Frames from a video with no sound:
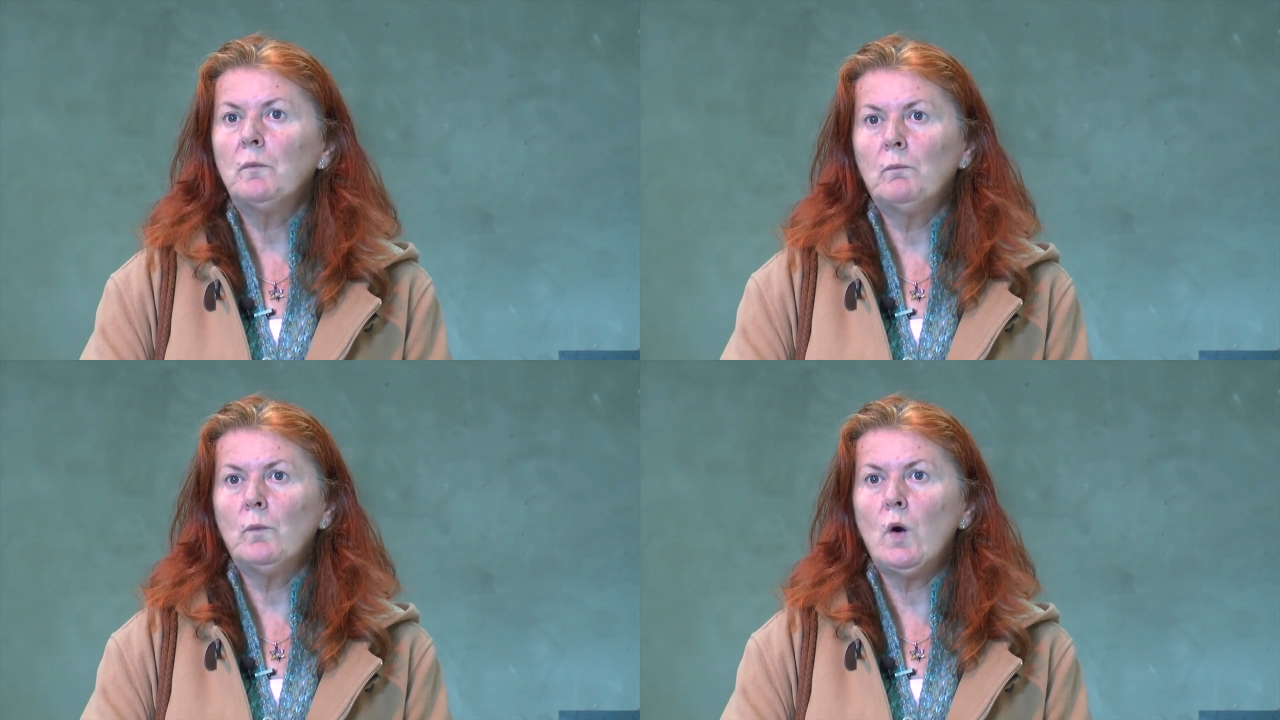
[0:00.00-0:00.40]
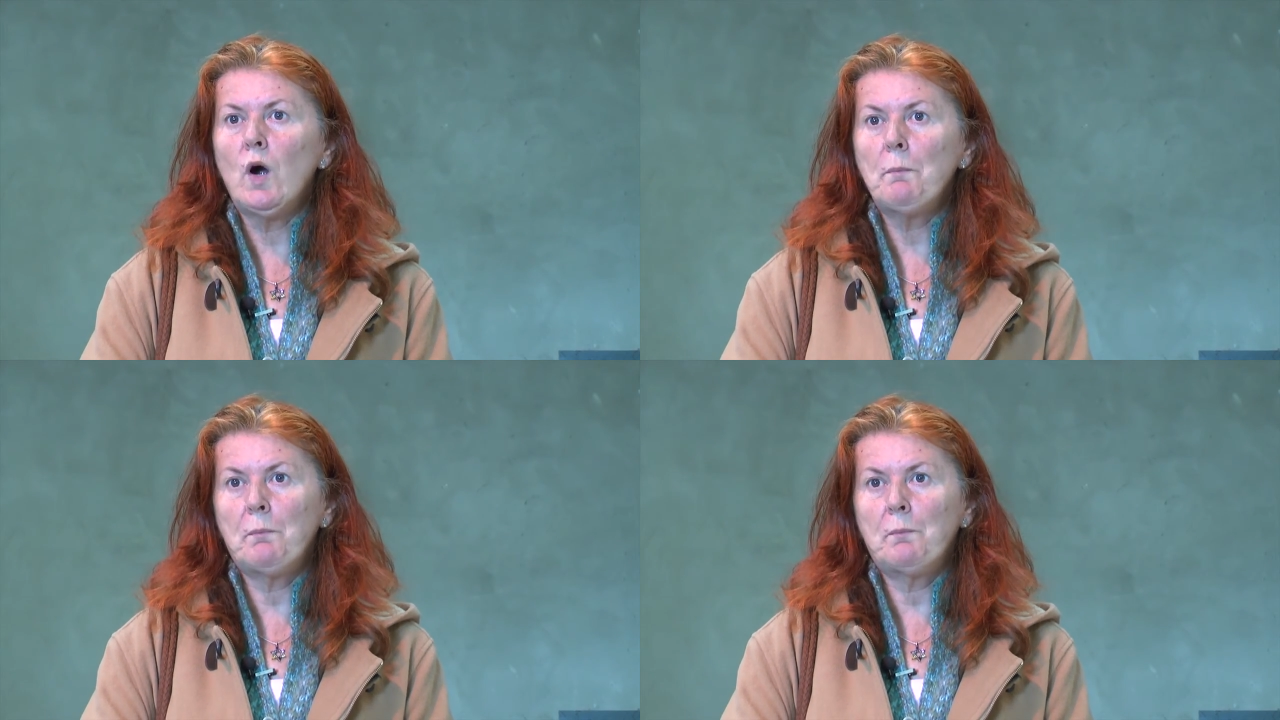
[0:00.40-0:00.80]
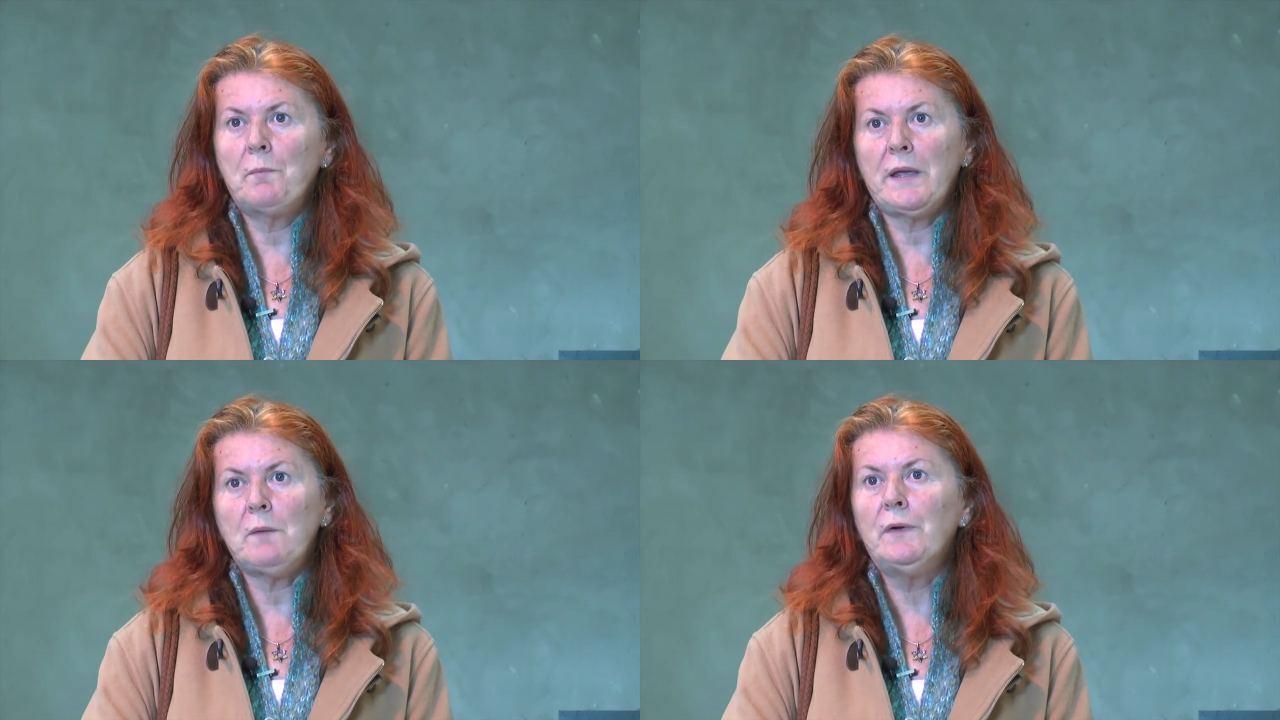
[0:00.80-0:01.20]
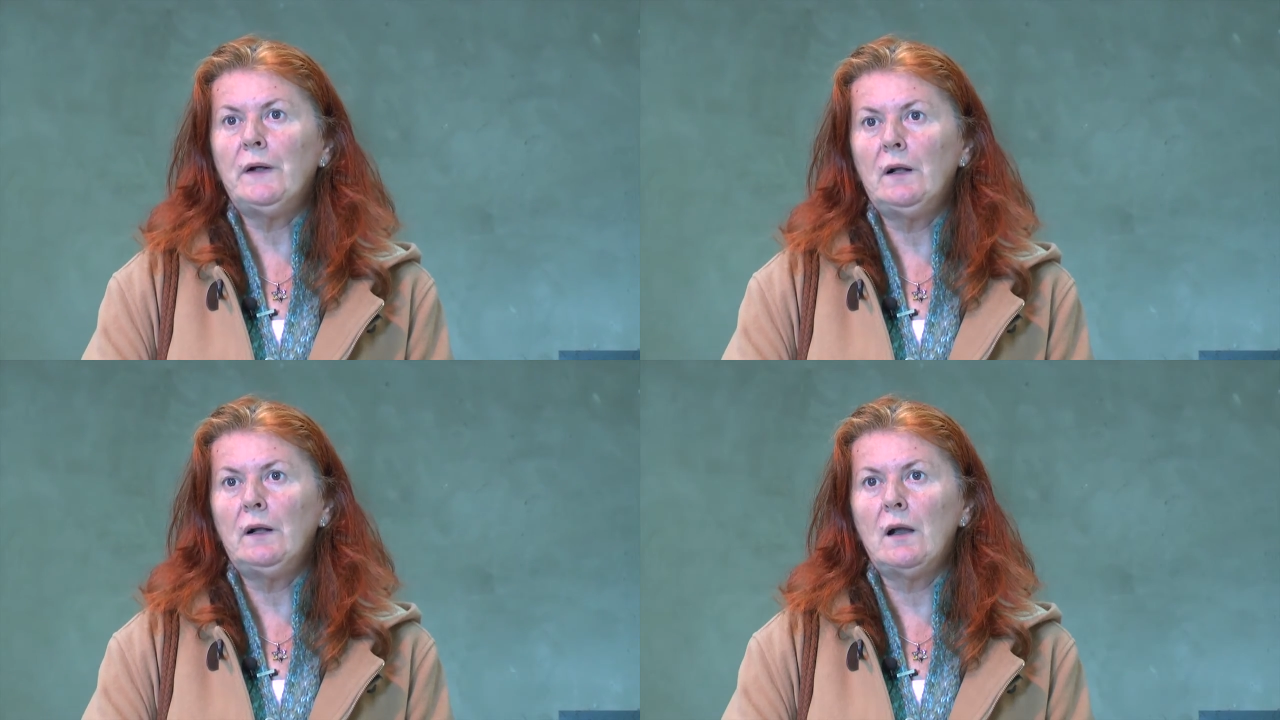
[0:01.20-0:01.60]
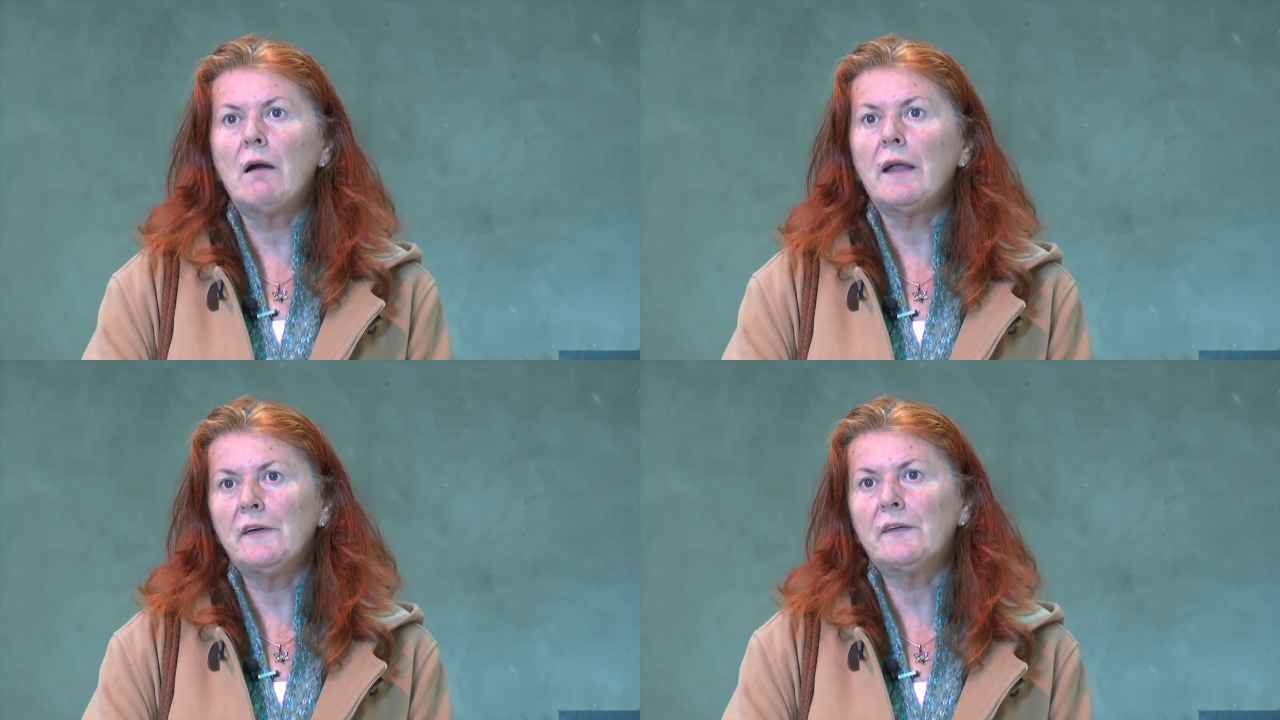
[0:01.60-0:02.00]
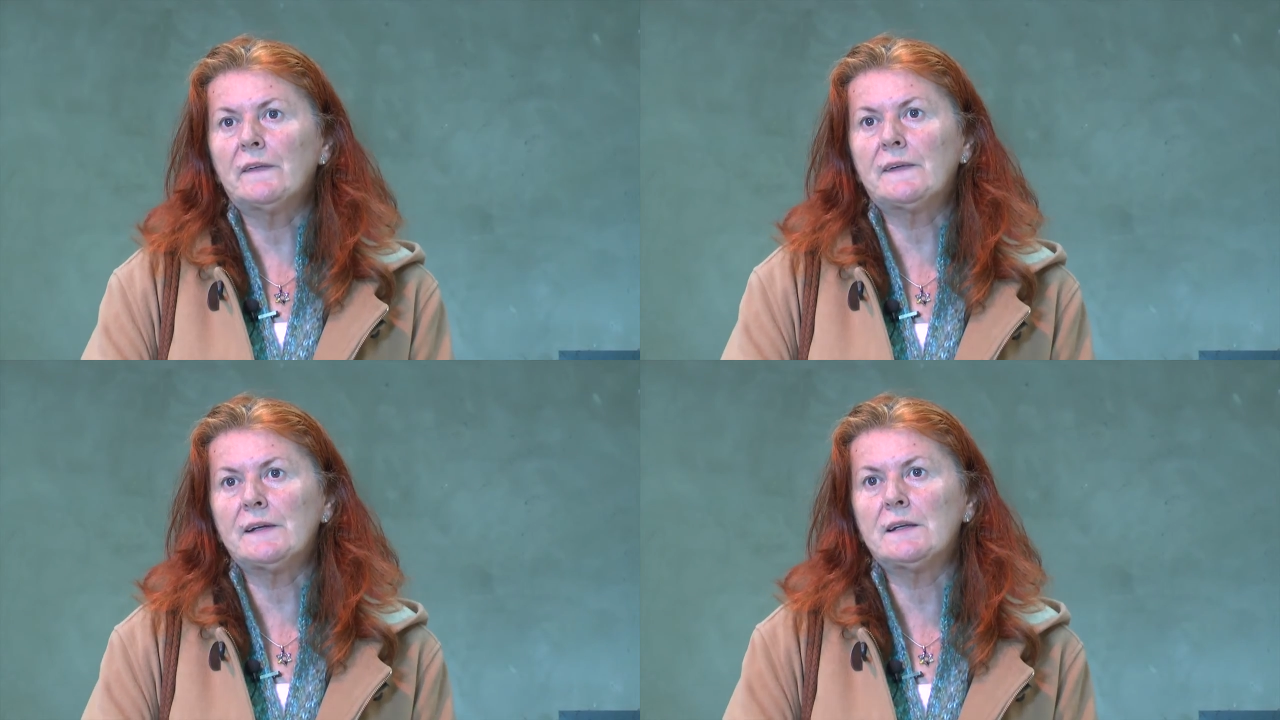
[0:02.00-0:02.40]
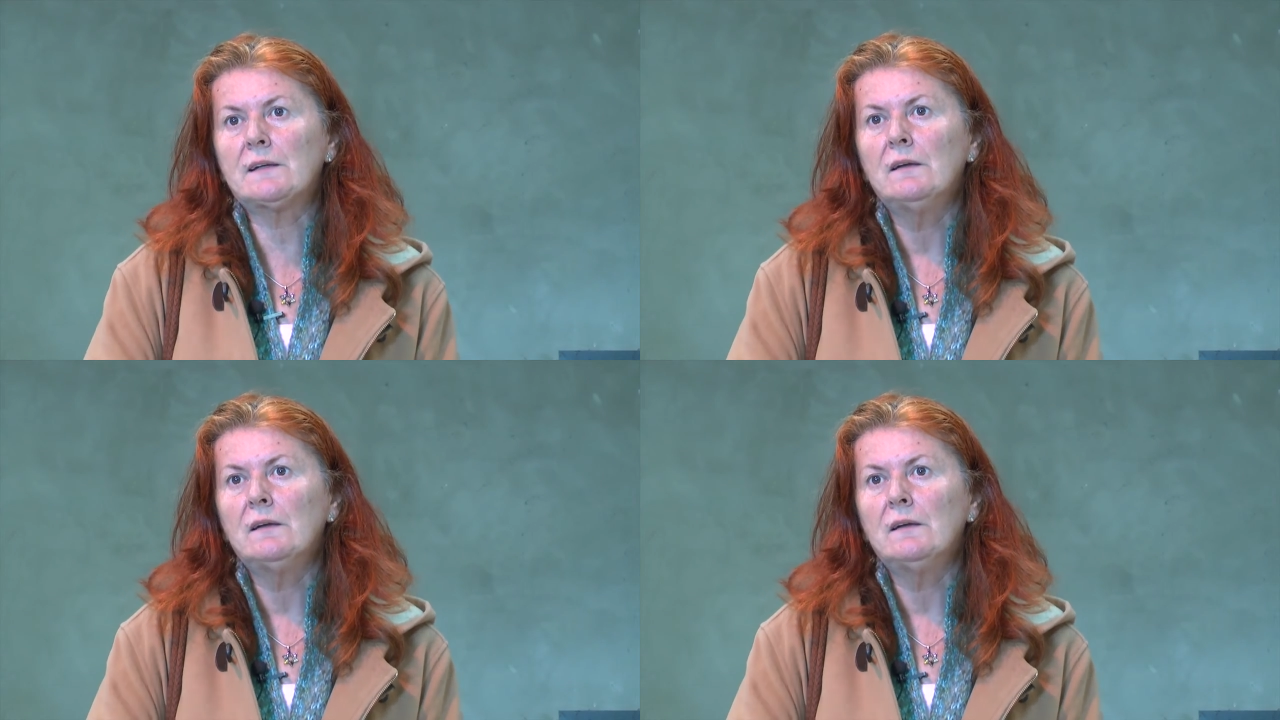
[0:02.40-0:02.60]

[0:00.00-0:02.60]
more people are interested